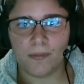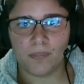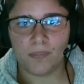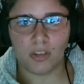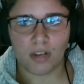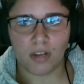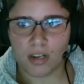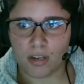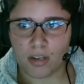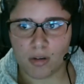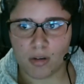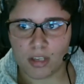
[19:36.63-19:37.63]
you literally
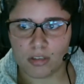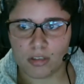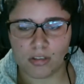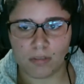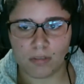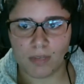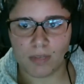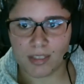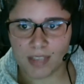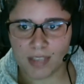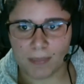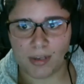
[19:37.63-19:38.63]
go on YouTube and
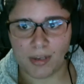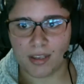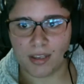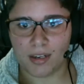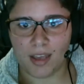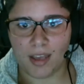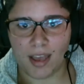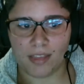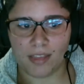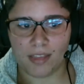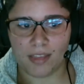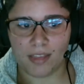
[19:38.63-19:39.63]
type it in, and
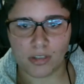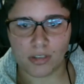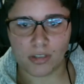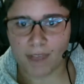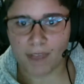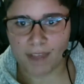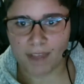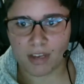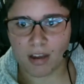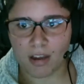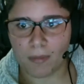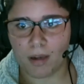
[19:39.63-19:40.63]
the first five that
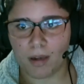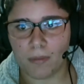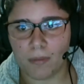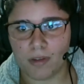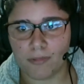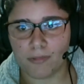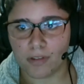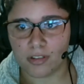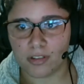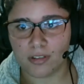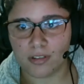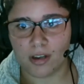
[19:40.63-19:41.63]
come up are
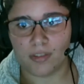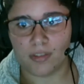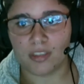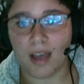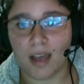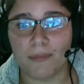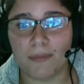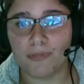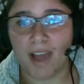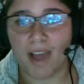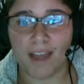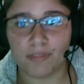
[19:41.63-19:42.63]
the top
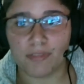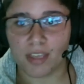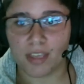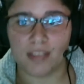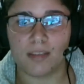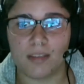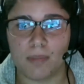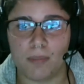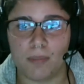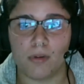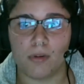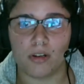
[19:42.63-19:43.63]
5 things that
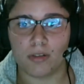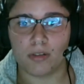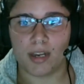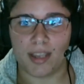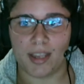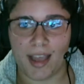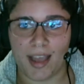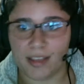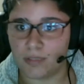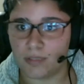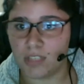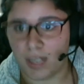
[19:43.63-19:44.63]
people are Googling as of
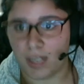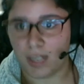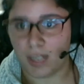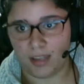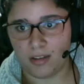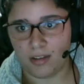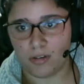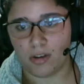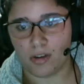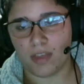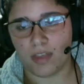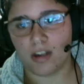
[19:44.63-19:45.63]
today, or
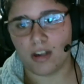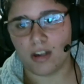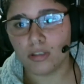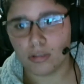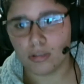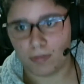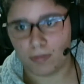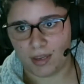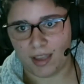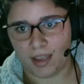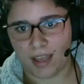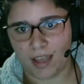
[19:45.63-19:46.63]
that are YouTubing
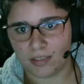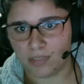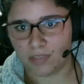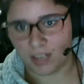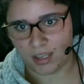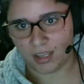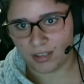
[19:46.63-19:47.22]
as of today.